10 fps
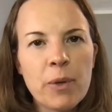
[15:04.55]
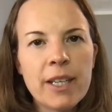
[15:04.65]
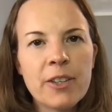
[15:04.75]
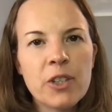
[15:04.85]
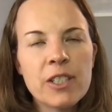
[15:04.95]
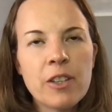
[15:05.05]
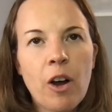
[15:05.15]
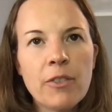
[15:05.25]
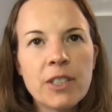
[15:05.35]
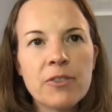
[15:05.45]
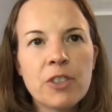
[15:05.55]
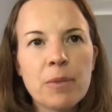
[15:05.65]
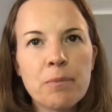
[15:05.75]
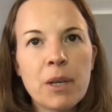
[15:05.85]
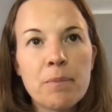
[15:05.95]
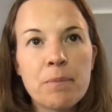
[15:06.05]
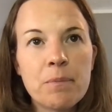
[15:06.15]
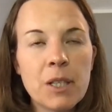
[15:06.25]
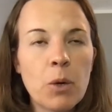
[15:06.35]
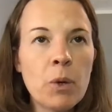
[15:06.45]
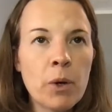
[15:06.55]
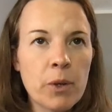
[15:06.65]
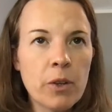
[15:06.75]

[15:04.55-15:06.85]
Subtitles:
We hear this often from, we work